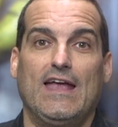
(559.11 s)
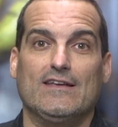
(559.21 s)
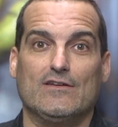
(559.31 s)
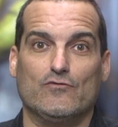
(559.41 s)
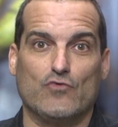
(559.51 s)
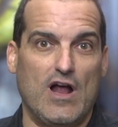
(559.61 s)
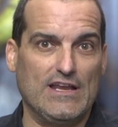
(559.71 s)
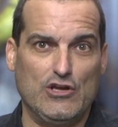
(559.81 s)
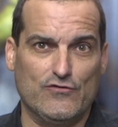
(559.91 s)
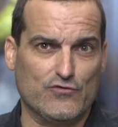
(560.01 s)
And
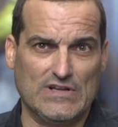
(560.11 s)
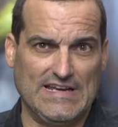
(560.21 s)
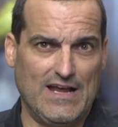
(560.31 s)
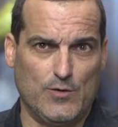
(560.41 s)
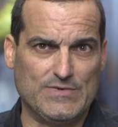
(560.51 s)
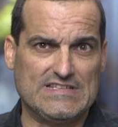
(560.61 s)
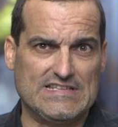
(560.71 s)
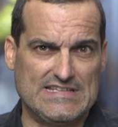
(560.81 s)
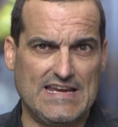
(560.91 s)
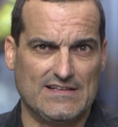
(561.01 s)
Ronnie, you've really
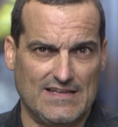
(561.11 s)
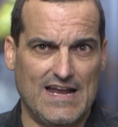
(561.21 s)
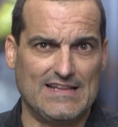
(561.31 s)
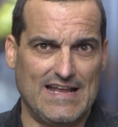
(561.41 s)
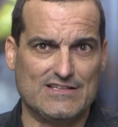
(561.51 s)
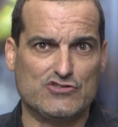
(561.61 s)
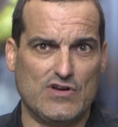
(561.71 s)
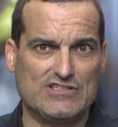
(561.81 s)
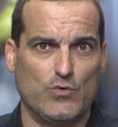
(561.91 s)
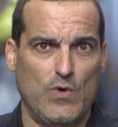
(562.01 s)
helped to take a lot of that
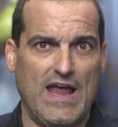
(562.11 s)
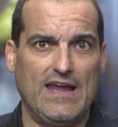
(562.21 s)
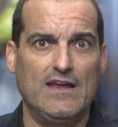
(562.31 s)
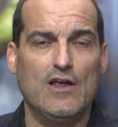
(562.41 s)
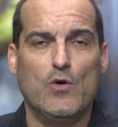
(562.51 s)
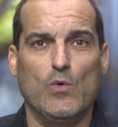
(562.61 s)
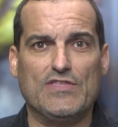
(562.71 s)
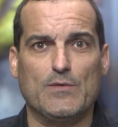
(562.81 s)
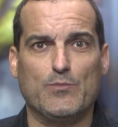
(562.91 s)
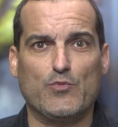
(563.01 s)
stress away
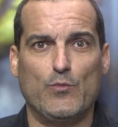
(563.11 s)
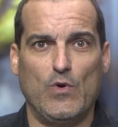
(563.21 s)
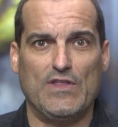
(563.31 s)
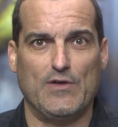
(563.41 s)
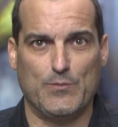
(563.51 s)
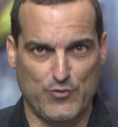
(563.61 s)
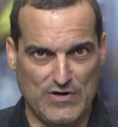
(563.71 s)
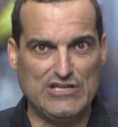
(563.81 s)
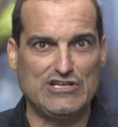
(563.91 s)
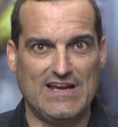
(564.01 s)
with the, with the
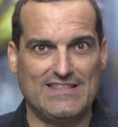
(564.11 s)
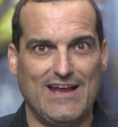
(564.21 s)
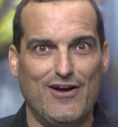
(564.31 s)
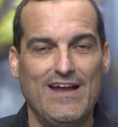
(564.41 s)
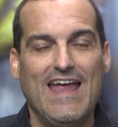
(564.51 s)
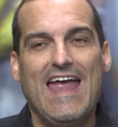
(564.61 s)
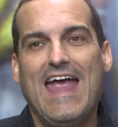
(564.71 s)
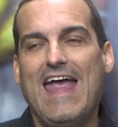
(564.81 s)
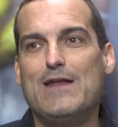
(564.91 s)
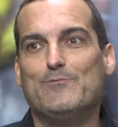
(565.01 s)
pre-check there.
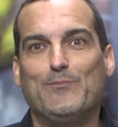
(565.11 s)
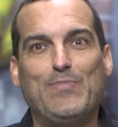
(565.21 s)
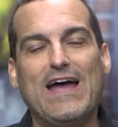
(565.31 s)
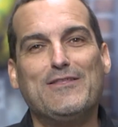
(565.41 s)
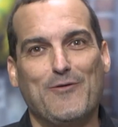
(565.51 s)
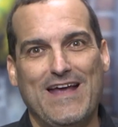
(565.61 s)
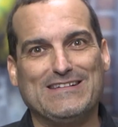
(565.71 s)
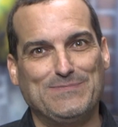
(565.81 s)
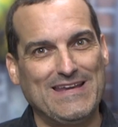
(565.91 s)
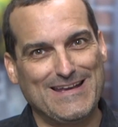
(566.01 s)
And by the
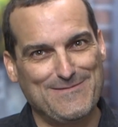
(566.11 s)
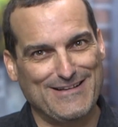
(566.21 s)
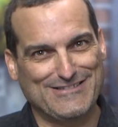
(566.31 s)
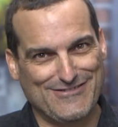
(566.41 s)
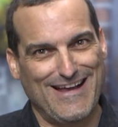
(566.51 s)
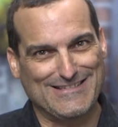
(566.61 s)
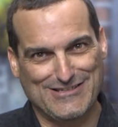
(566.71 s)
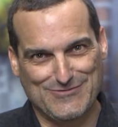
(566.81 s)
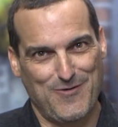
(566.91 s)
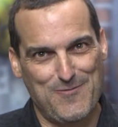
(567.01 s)
way, speaking about stress,
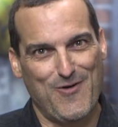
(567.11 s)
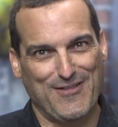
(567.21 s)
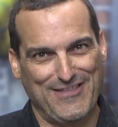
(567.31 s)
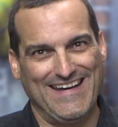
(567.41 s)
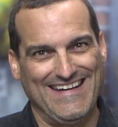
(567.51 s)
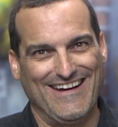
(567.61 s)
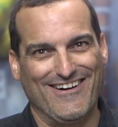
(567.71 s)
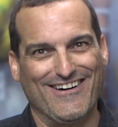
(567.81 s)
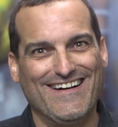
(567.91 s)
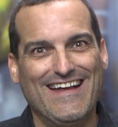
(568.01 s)
just one more thing
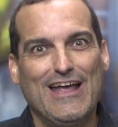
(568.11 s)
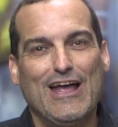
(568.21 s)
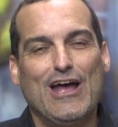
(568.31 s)
here. Yeah.